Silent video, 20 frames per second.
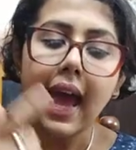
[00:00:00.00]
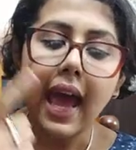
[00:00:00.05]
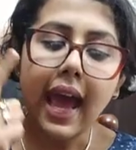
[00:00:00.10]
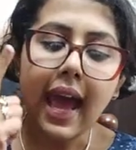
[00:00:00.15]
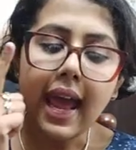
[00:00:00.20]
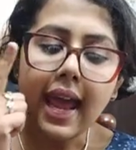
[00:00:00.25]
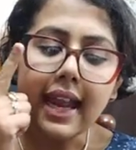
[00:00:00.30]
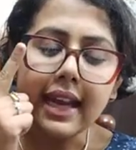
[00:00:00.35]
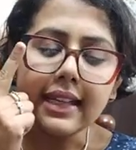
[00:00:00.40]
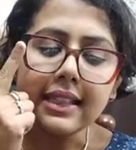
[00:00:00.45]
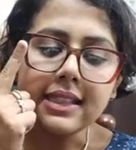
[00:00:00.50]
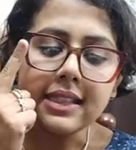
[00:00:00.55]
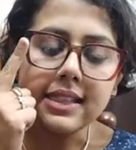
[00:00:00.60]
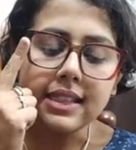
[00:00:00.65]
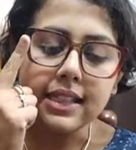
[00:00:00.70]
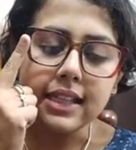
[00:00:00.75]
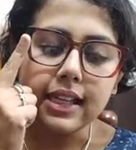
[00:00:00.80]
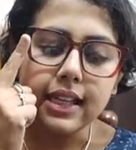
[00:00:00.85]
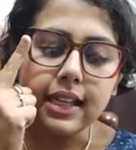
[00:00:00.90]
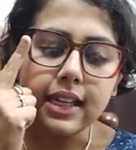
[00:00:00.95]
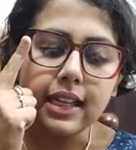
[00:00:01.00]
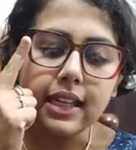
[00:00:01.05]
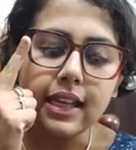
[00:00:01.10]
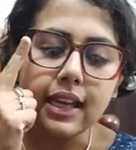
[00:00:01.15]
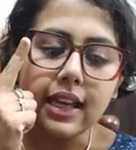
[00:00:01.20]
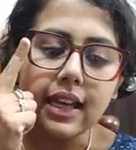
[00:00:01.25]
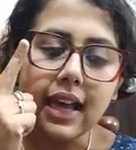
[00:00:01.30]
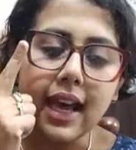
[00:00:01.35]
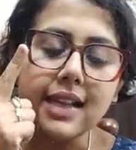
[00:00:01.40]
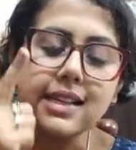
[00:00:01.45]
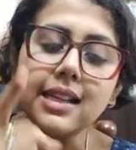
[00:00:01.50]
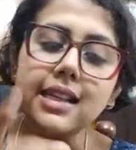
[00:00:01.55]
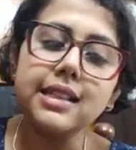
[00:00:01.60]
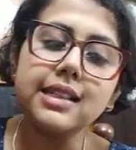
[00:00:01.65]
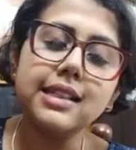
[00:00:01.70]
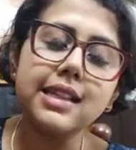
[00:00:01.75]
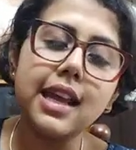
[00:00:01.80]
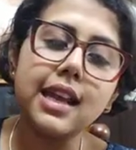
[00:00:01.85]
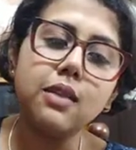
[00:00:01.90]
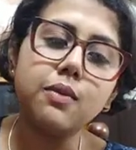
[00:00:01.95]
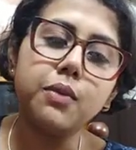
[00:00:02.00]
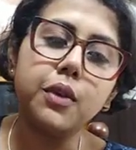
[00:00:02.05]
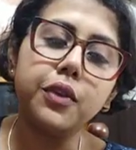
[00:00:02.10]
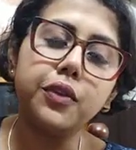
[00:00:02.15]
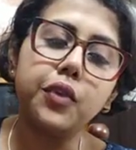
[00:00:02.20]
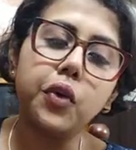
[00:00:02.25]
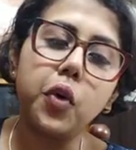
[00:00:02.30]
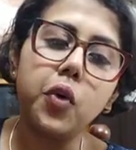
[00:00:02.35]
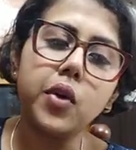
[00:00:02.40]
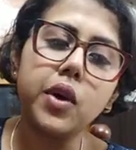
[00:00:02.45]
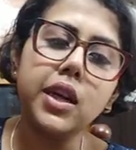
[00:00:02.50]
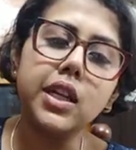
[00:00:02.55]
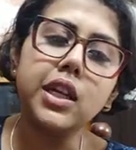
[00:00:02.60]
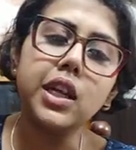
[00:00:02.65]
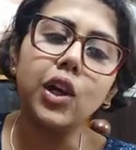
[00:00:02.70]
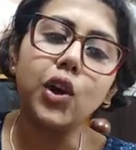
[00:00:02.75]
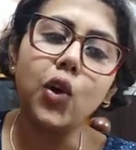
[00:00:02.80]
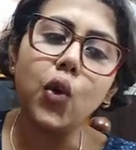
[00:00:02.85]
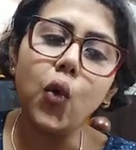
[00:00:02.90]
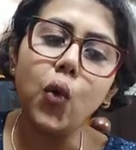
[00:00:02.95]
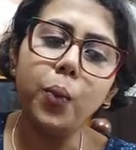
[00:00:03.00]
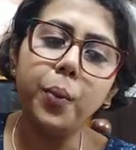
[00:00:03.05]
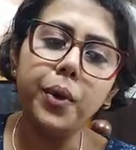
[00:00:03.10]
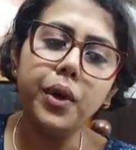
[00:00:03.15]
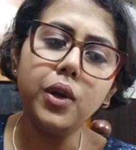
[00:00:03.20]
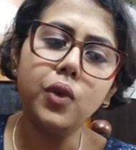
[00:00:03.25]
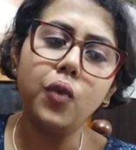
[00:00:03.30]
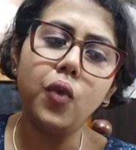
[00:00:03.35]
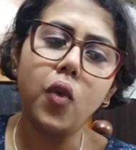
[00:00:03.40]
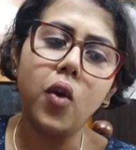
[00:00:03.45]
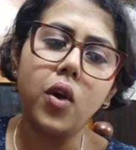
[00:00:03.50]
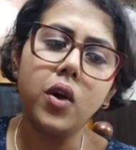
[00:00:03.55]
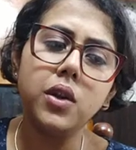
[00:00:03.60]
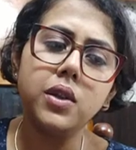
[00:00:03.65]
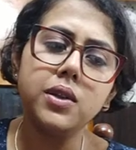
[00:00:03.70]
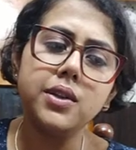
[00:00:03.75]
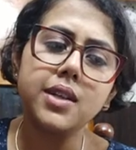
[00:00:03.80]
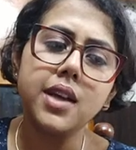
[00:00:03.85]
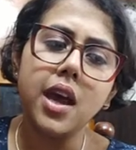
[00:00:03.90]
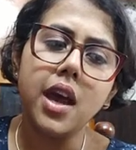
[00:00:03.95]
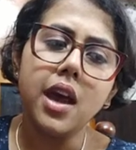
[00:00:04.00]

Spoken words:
And as I said before, in a global world,